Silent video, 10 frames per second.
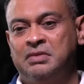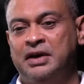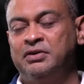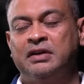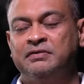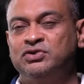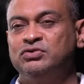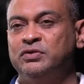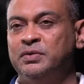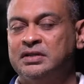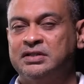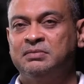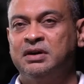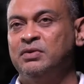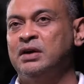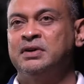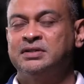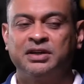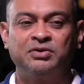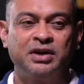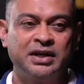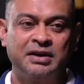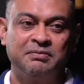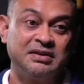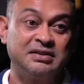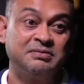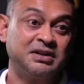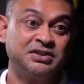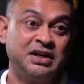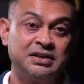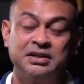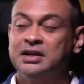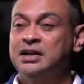I don't have issues with my stomach. Why must I go and get my stomach checked?